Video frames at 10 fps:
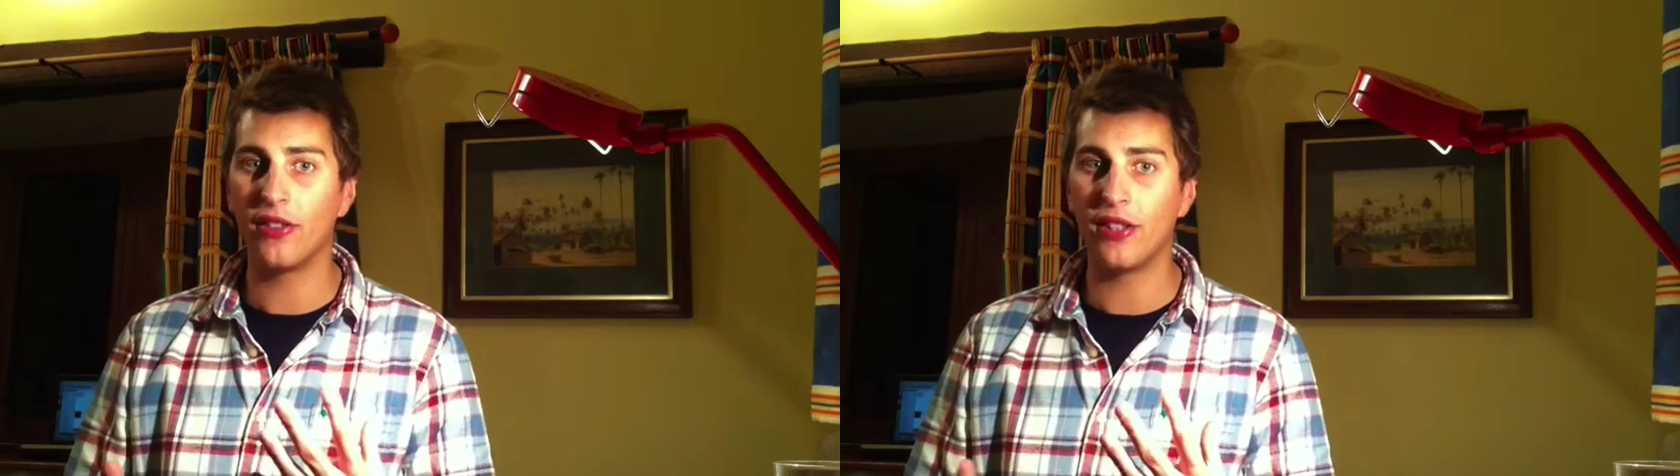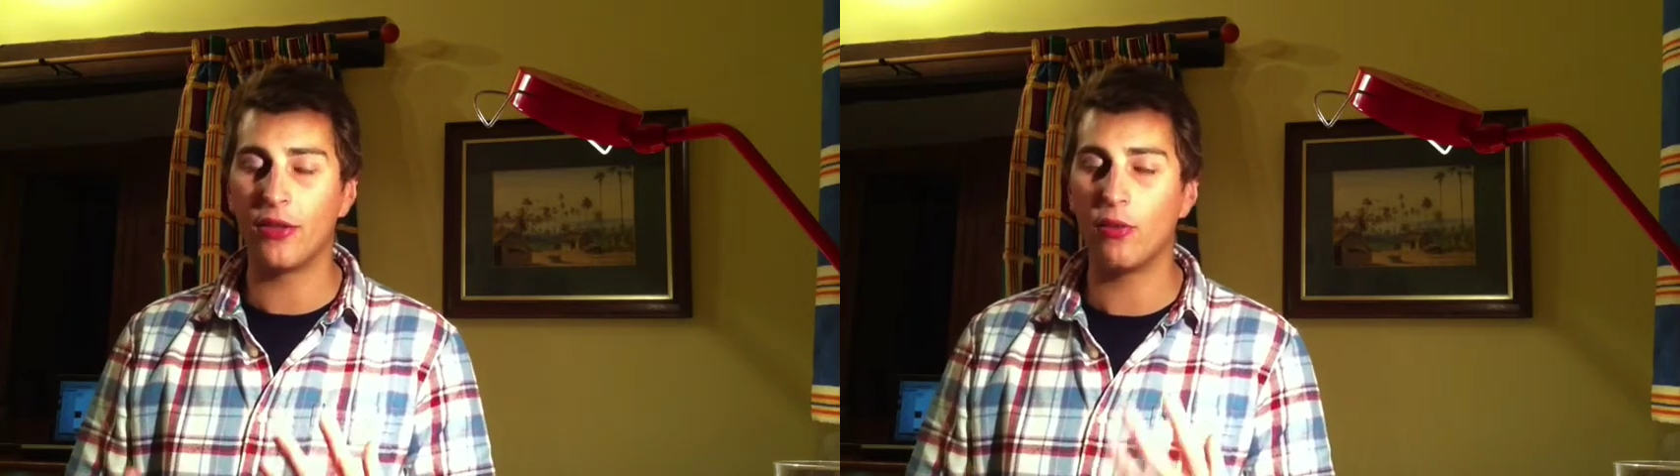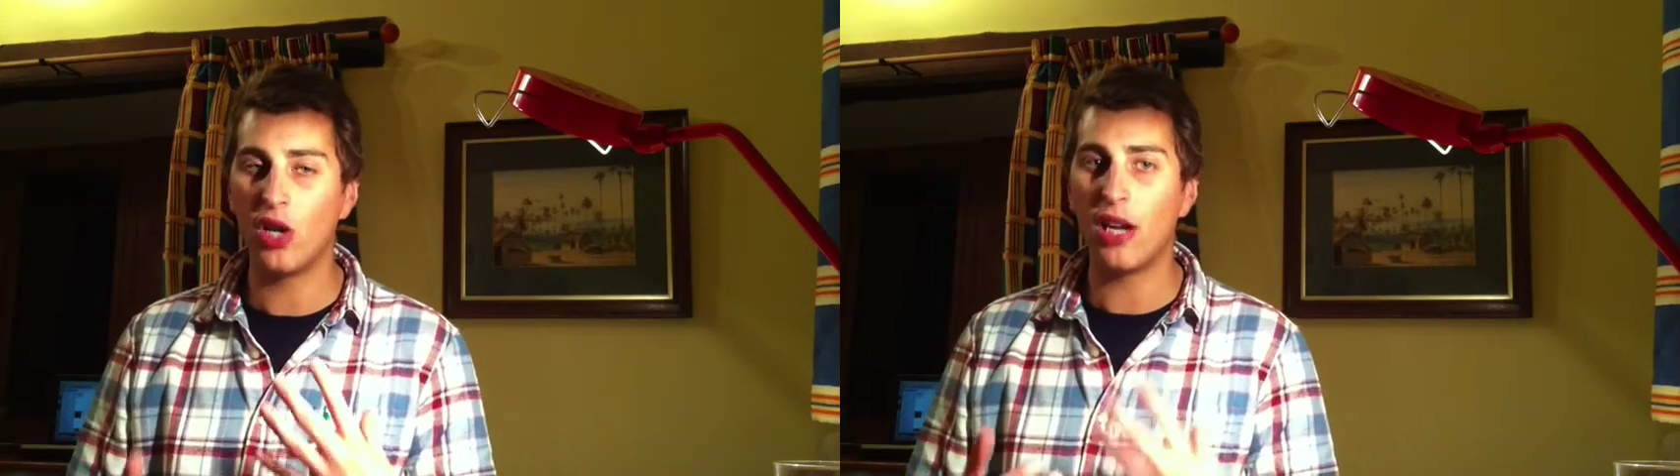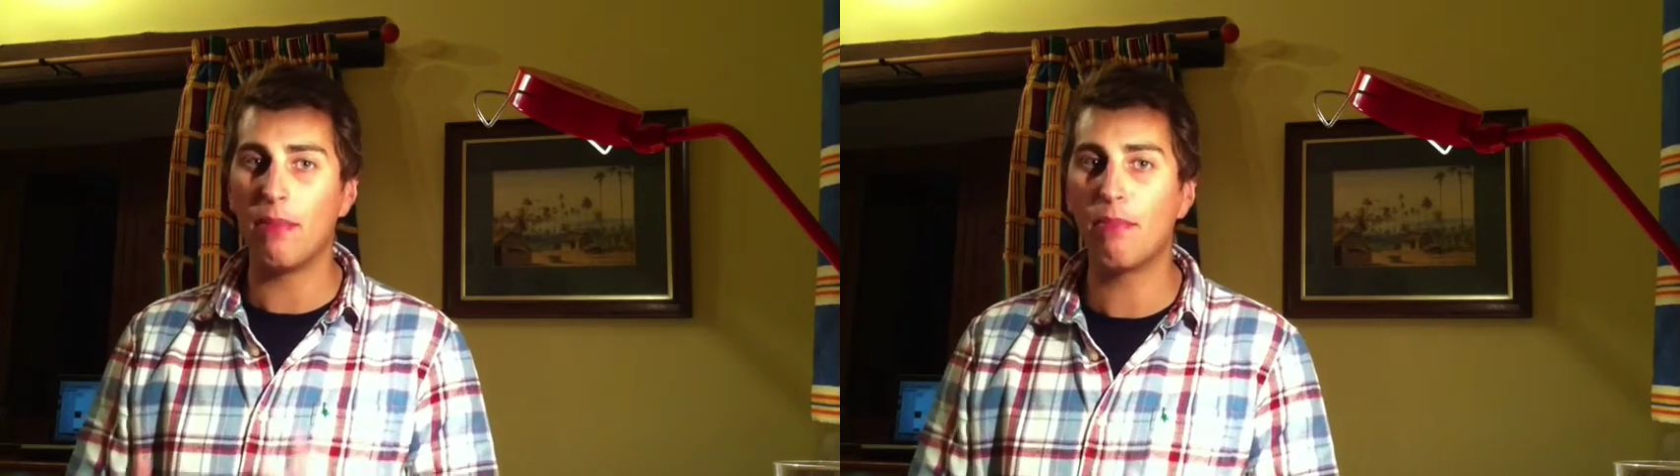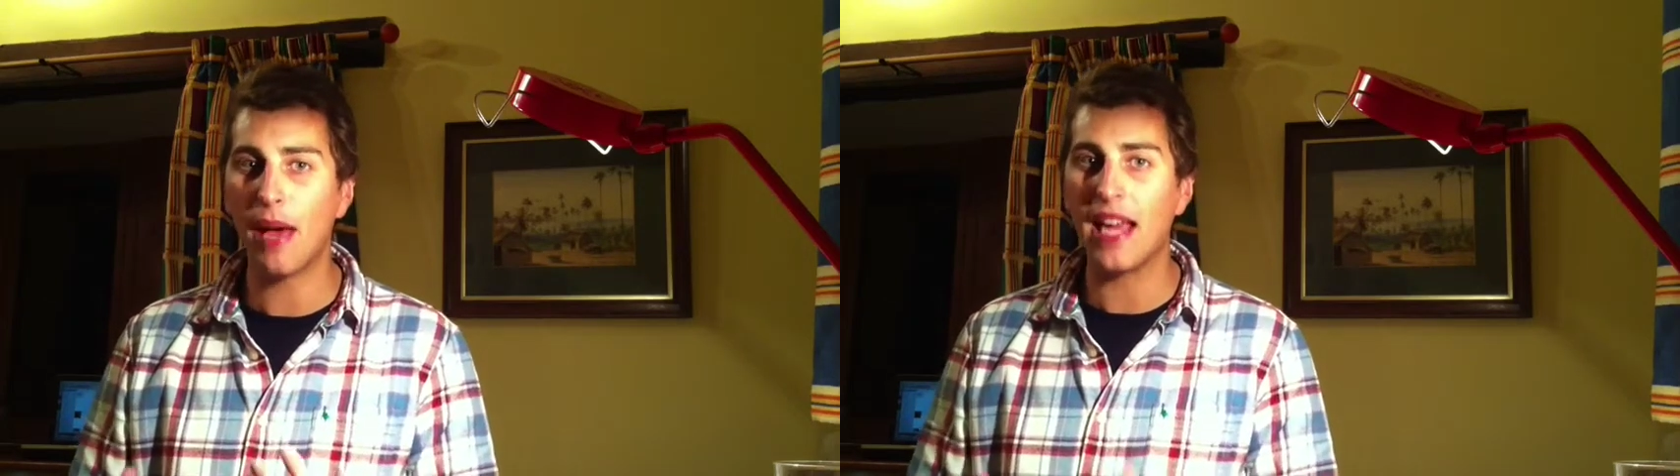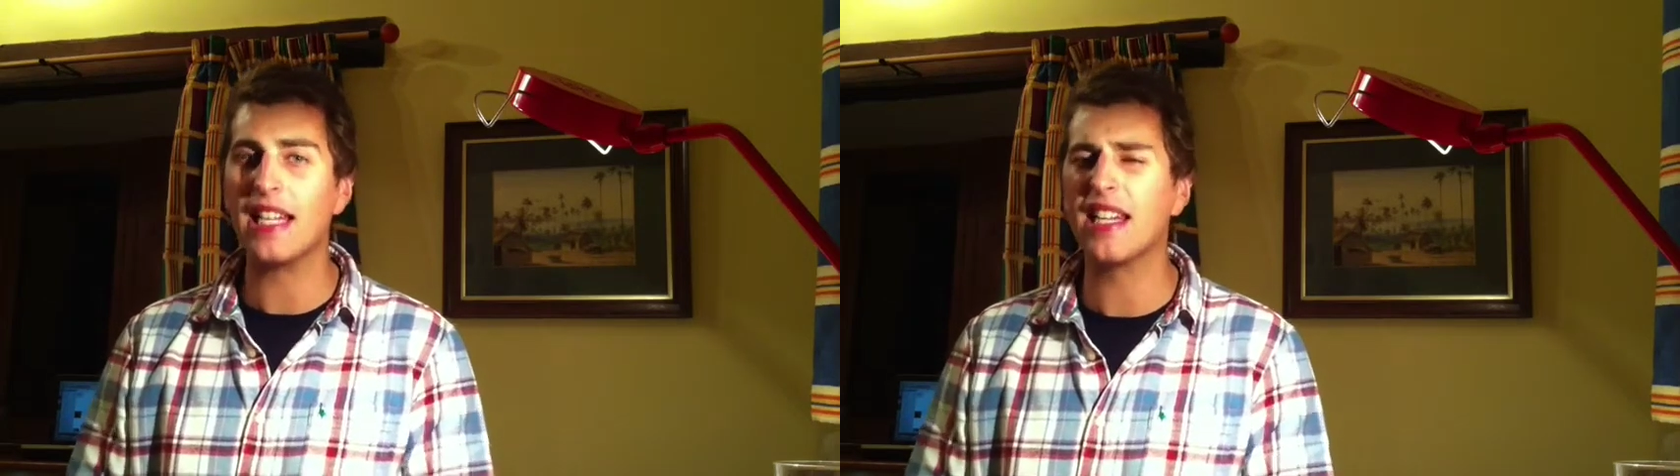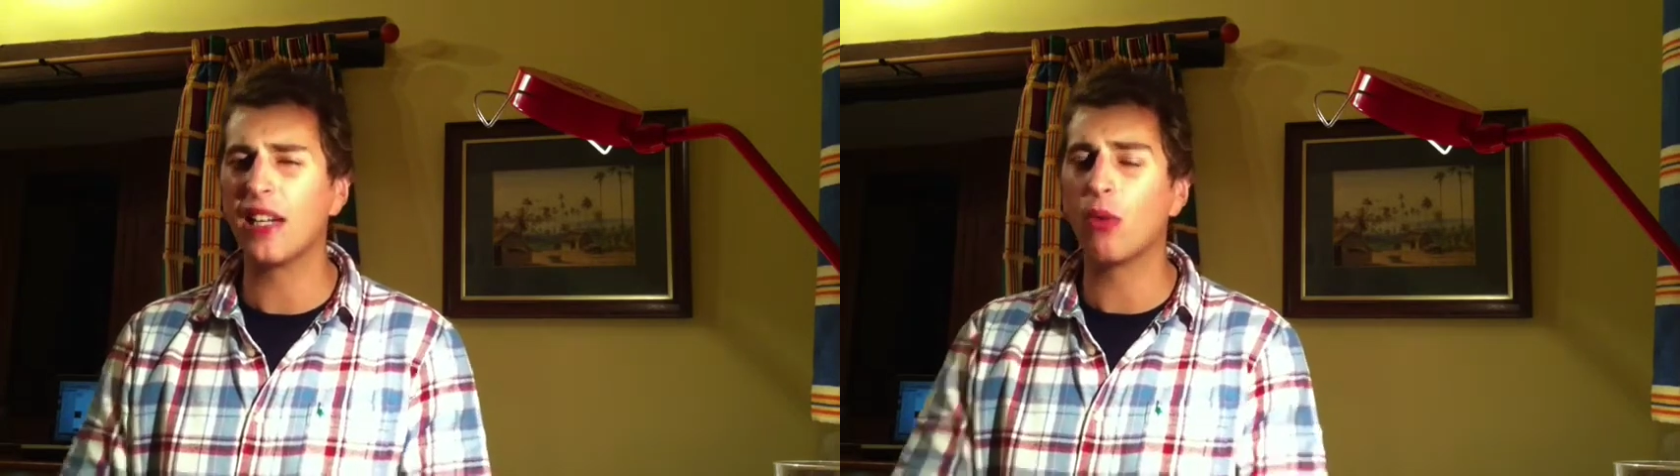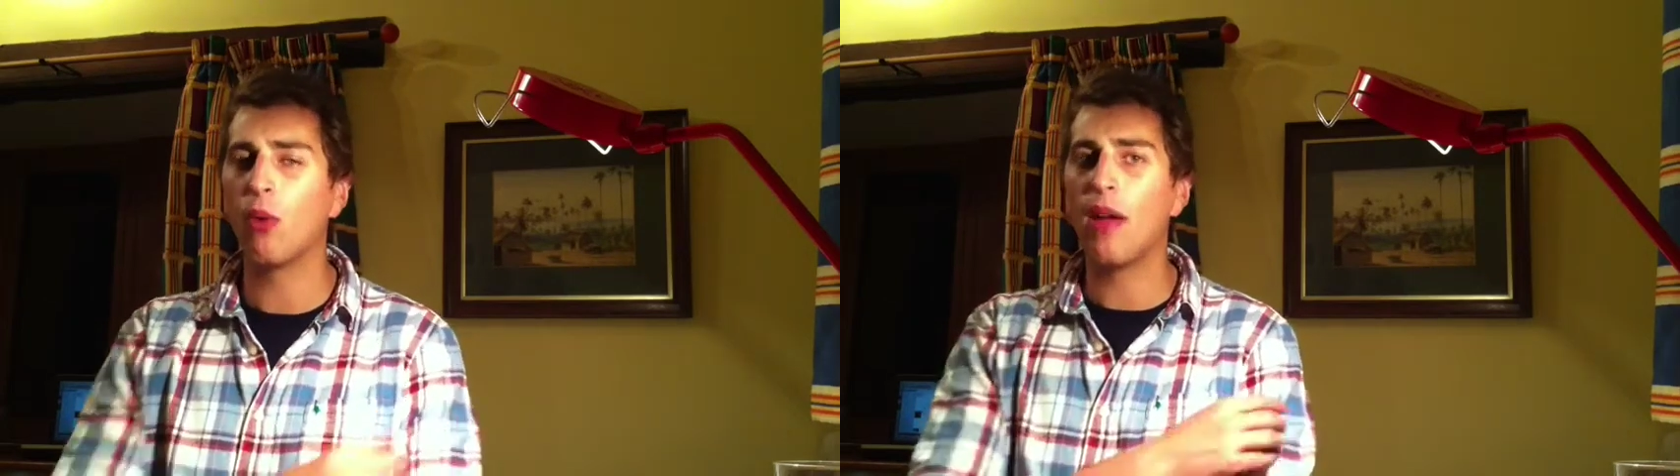these really
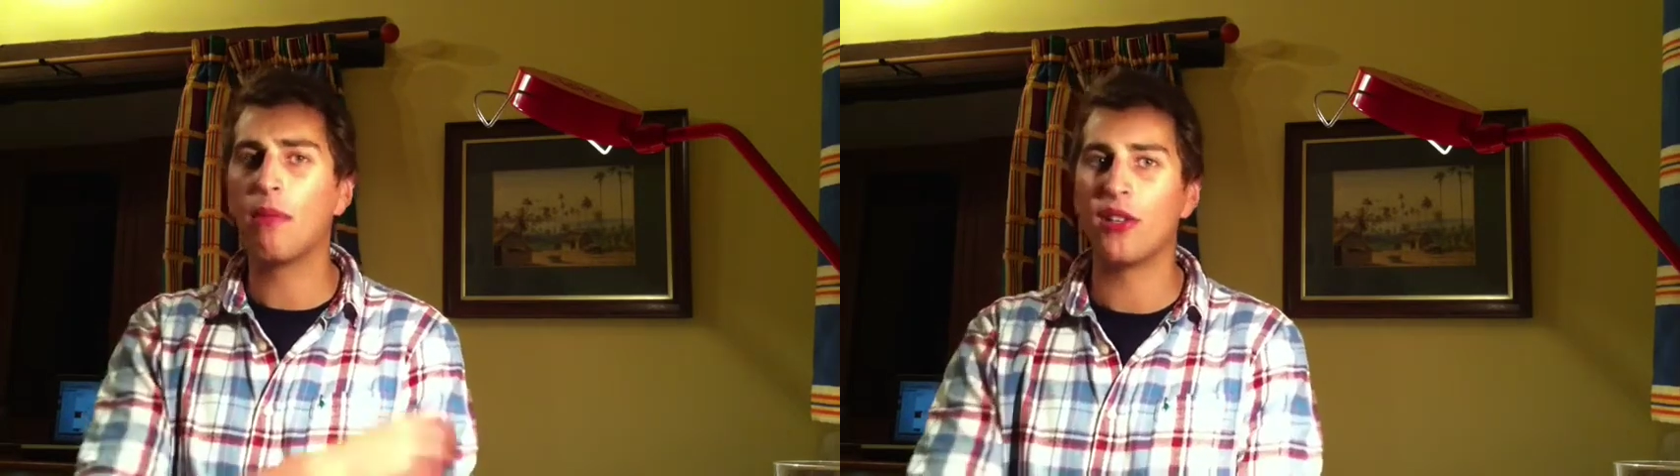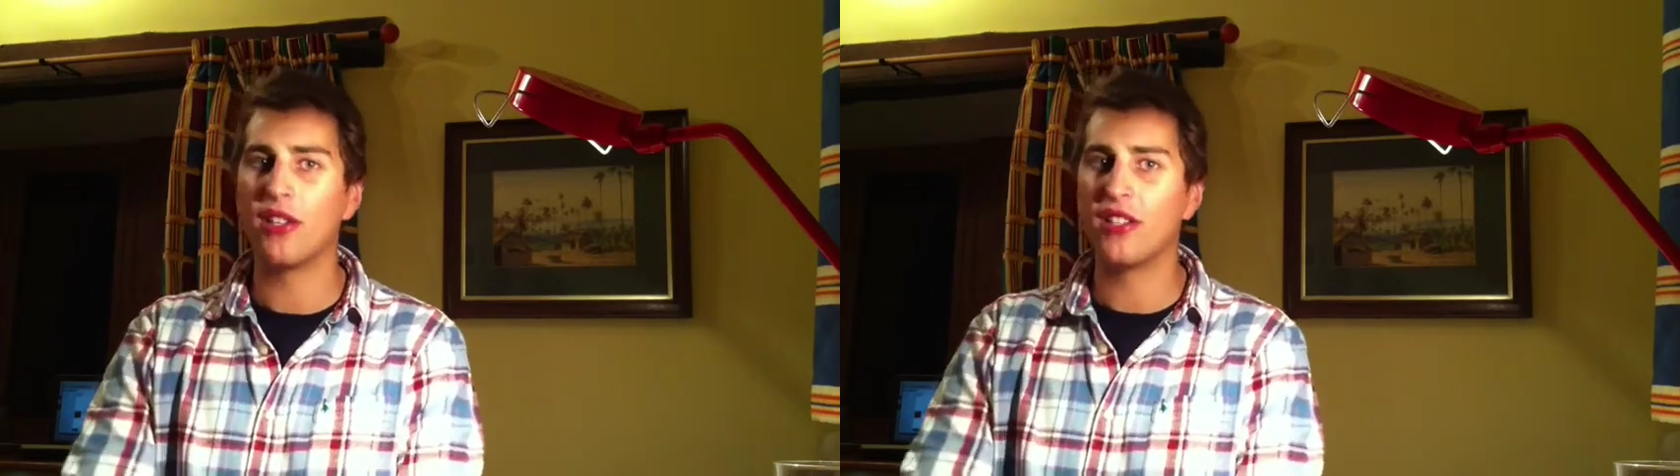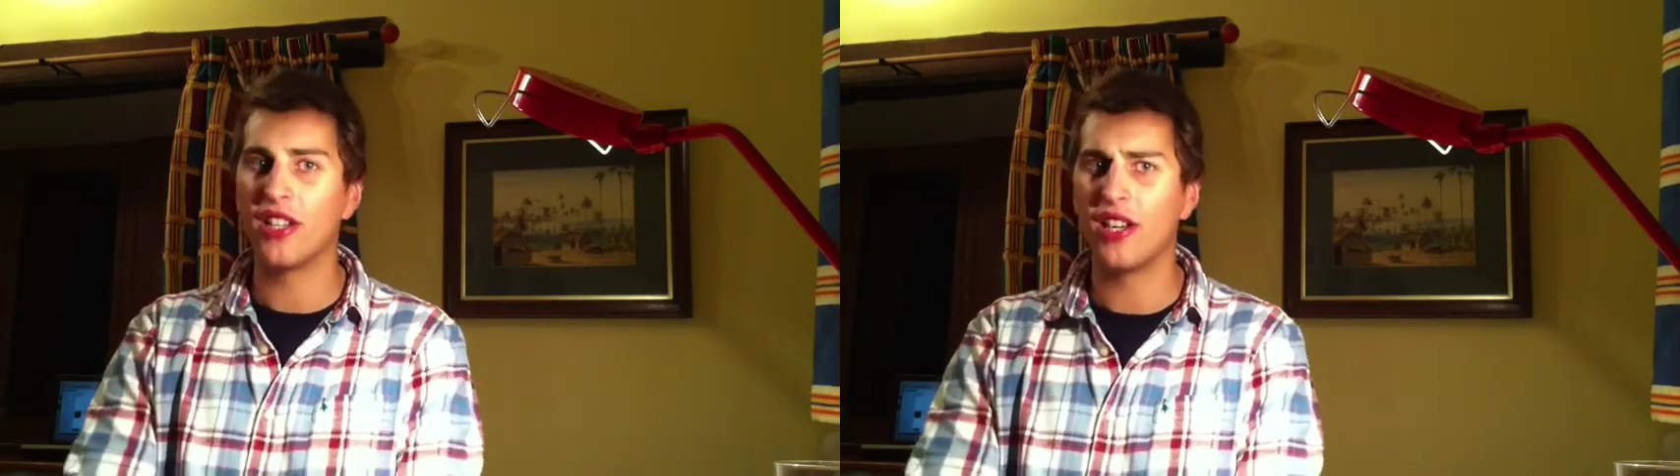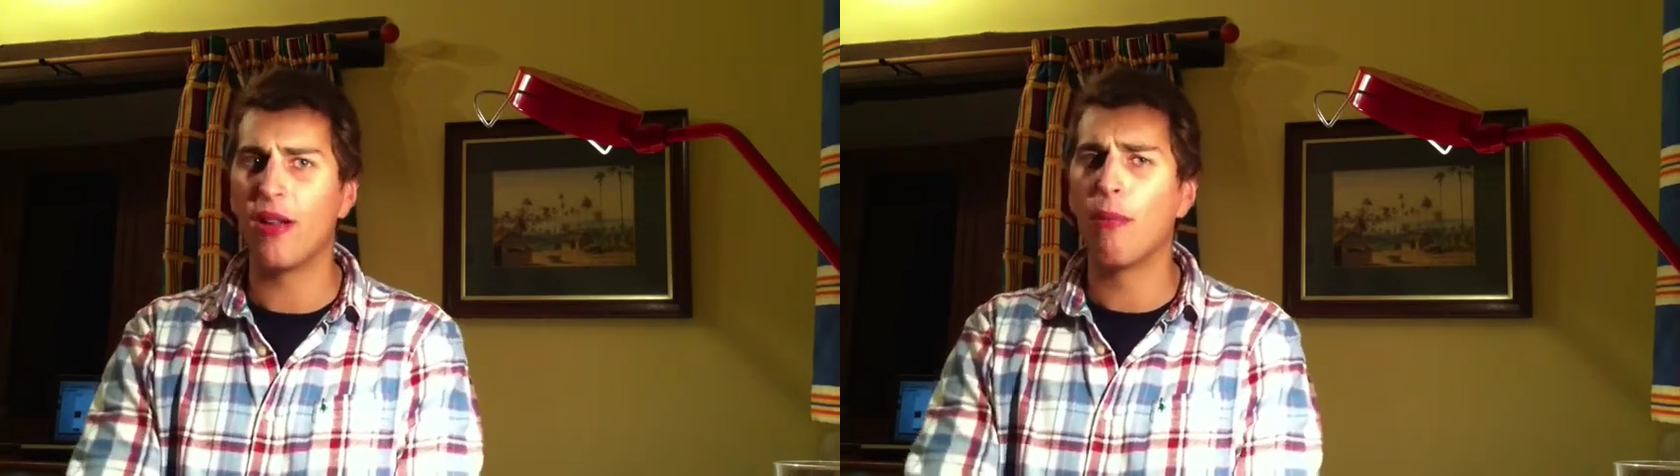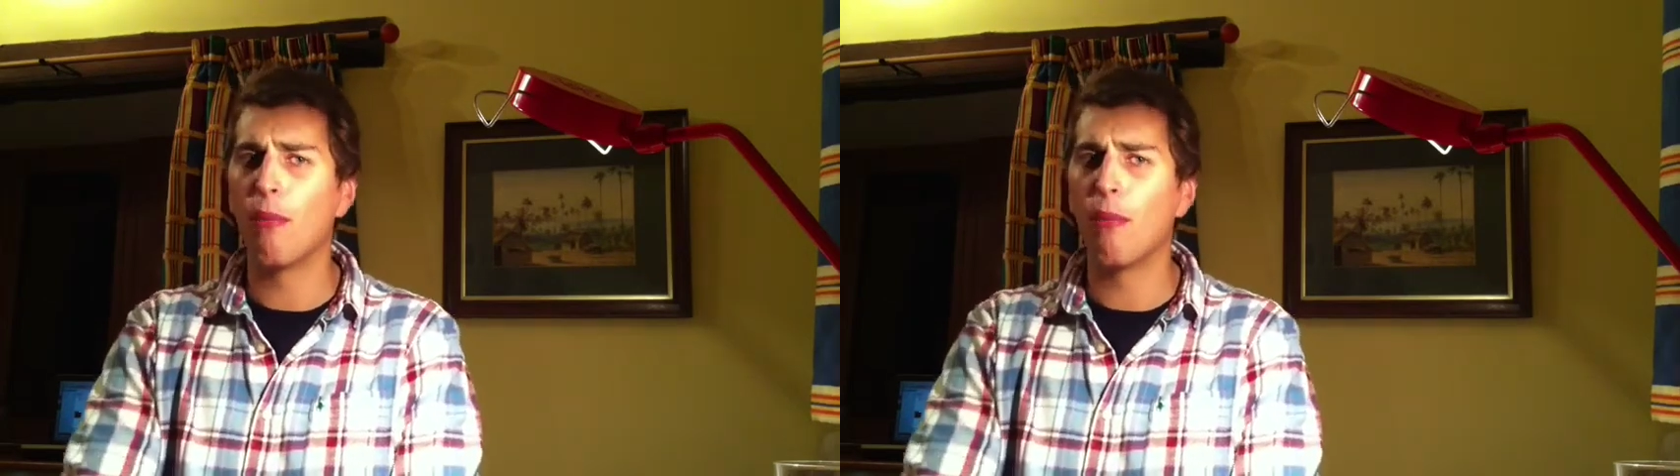basic weapons in a